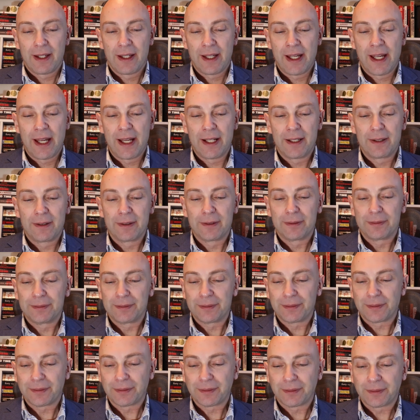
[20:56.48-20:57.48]
And
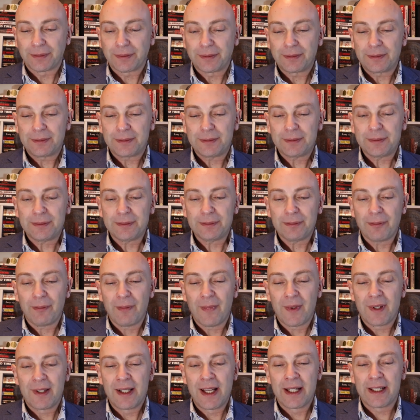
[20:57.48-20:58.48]

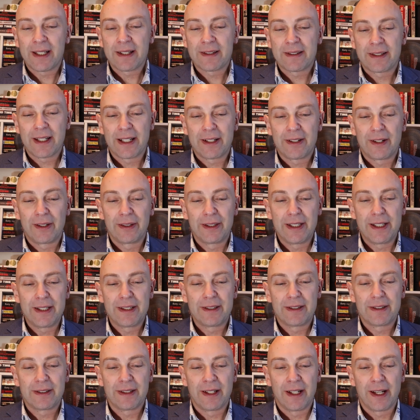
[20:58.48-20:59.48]
like I said, all
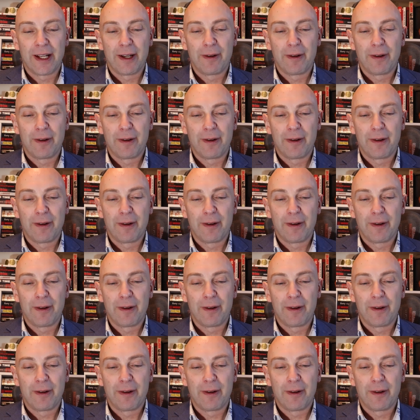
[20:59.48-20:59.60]
these